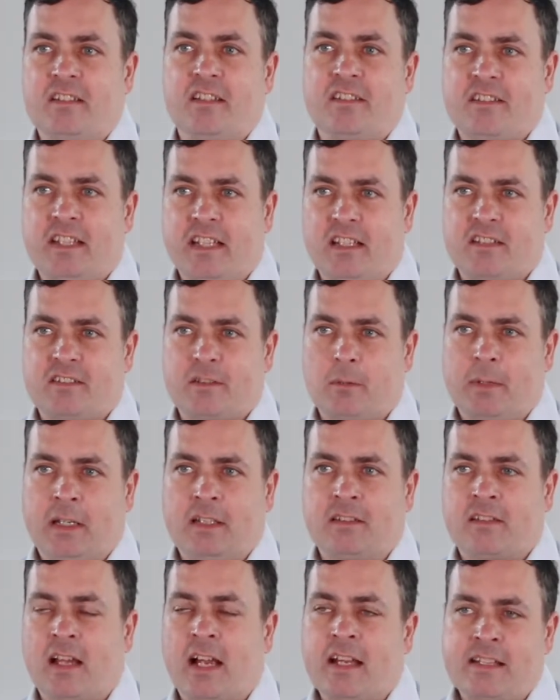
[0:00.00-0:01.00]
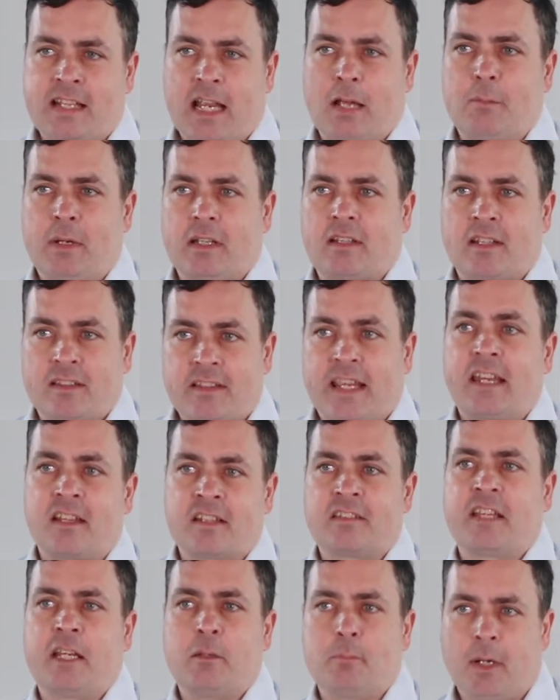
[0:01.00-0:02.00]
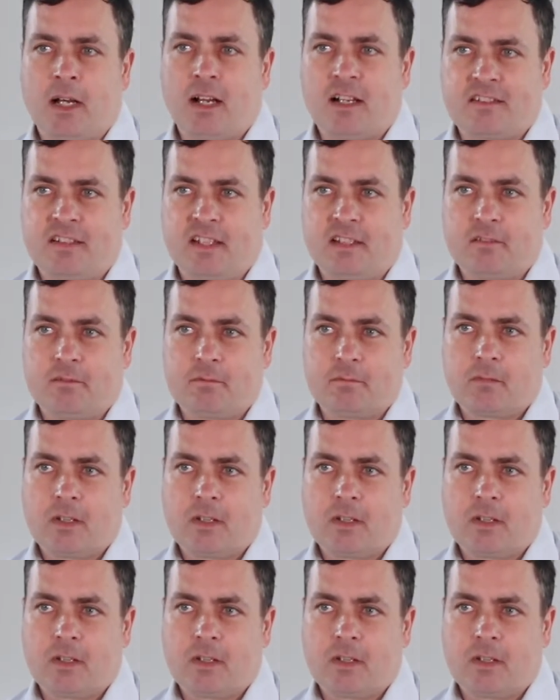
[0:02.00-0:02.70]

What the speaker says: to see it as something dynamic that they can take part in.